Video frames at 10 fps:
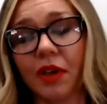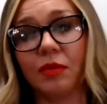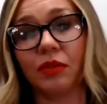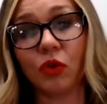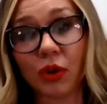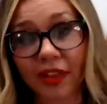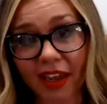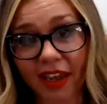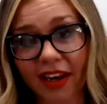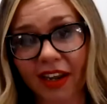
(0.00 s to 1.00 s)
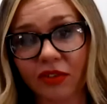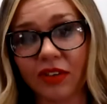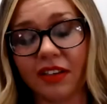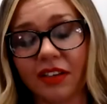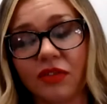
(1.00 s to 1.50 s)
But before that,
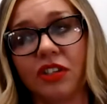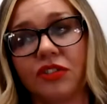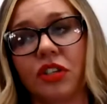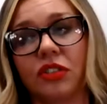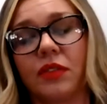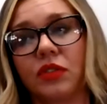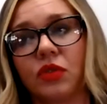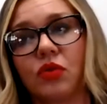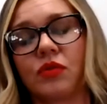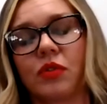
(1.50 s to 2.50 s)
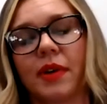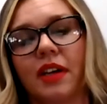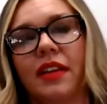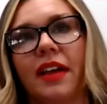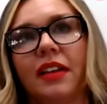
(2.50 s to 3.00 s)
I did run a truck driving school for
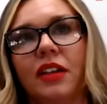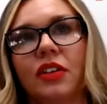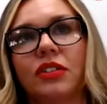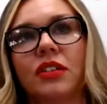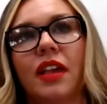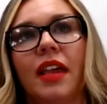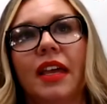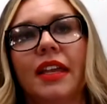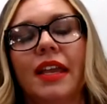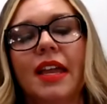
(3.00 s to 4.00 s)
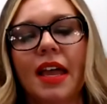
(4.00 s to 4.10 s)
about 9 years, and